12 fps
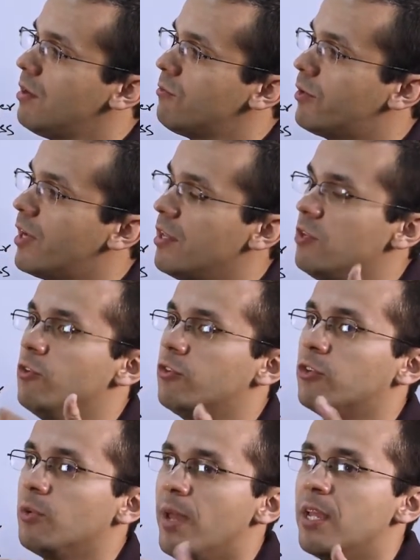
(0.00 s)
for the end user
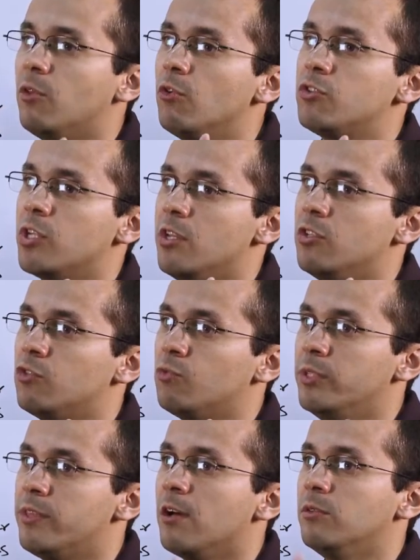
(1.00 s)
to make those changes
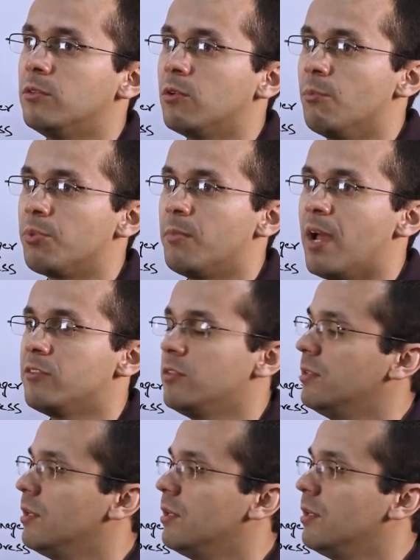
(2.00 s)
without compromising